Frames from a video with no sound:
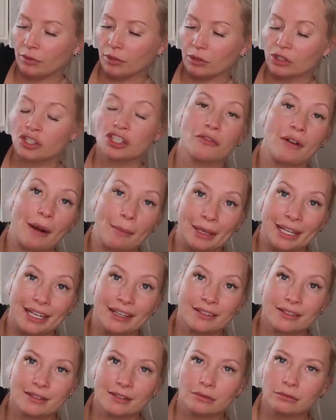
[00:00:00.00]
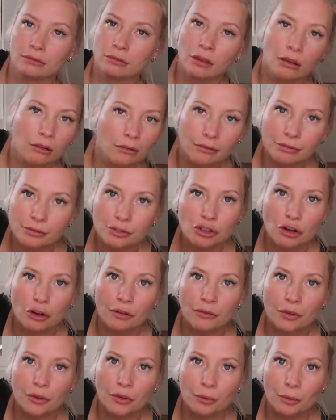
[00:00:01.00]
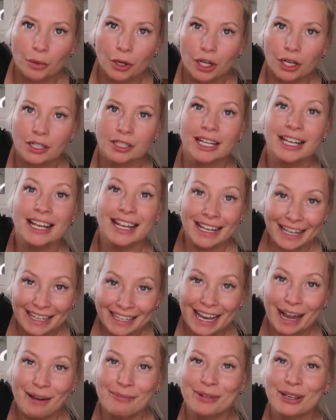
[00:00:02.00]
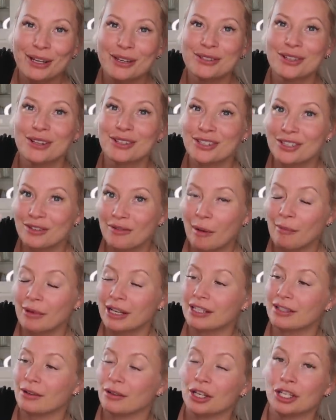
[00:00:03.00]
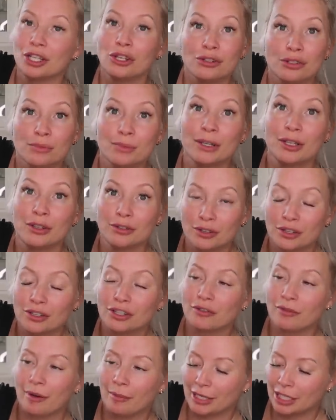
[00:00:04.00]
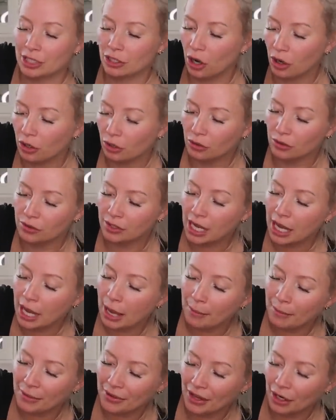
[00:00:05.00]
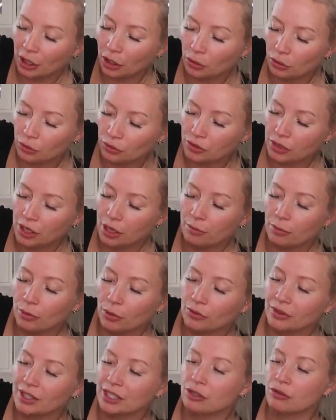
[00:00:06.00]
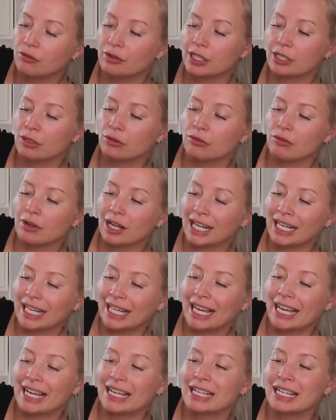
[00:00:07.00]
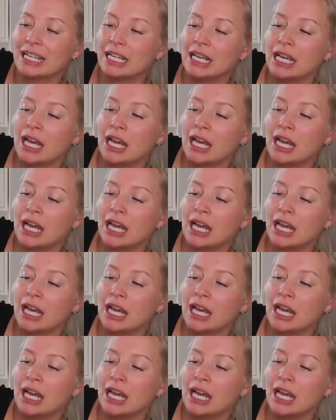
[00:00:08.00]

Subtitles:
ceramics. I was trying to find the word. It can be used on ceramics, so it can be used on ceramic tiles. But then I also bought this crystal clear